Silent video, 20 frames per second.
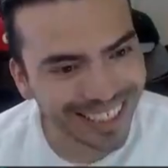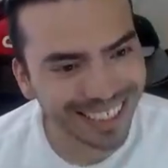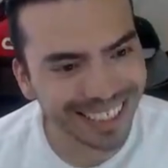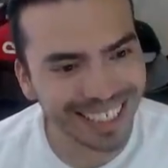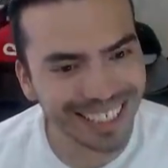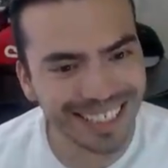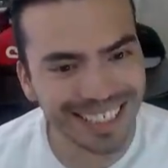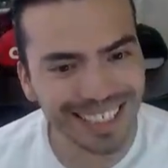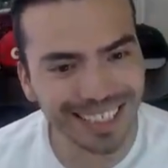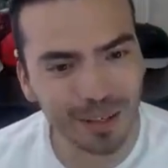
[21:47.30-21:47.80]

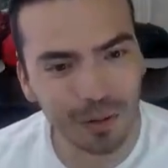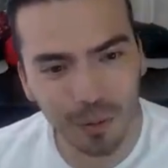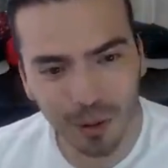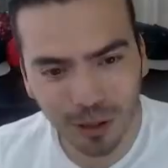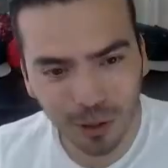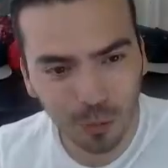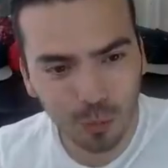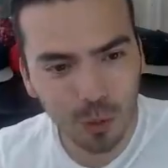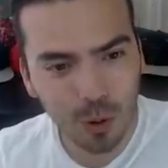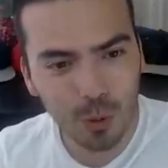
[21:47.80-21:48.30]
This is,
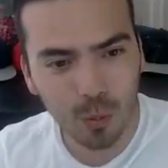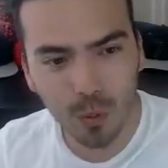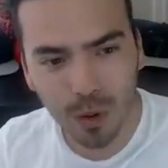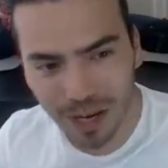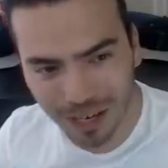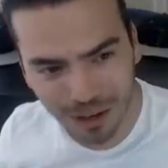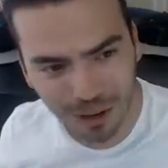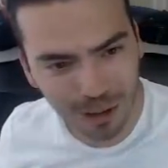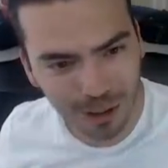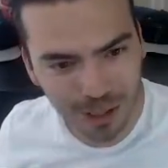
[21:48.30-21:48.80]
whether we
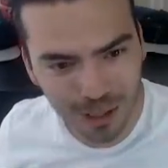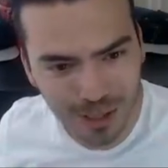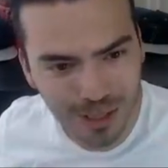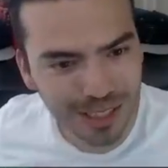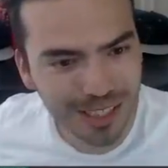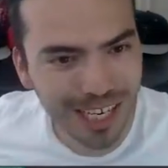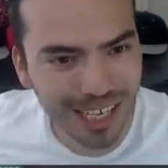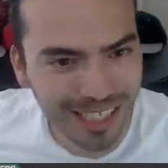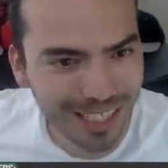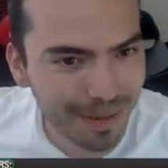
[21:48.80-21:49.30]
win or lose,
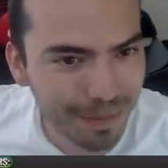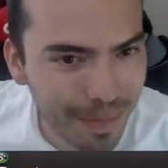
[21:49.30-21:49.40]
doesn't